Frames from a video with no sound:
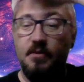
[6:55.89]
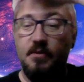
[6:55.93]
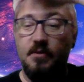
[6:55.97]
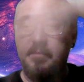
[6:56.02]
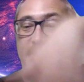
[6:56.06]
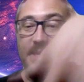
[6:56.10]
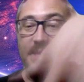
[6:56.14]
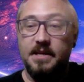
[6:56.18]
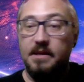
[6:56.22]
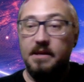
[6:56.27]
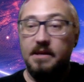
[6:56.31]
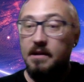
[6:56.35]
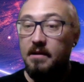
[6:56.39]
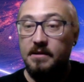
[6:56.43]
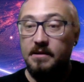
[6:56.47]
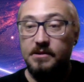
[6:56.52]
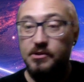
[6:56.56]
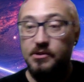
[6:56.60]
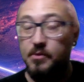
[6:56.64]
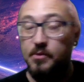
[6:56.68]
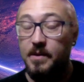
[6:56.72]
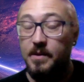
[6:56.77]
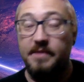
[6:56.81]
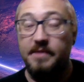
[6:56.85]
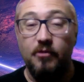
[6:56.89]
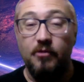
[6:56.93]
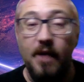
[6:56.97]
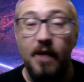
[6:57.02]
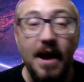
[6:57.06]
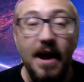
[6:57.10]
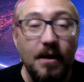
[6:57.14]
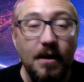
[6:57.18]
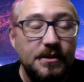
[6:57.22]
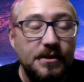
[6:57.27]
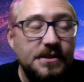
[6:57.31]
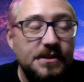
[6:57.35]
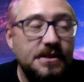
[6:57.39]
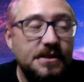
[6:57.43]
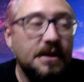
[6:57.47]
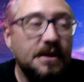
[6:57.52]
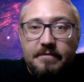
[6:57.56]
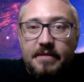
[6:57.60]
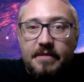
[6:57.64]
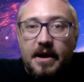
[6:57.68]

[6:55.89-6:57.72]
like within the last 24 hours,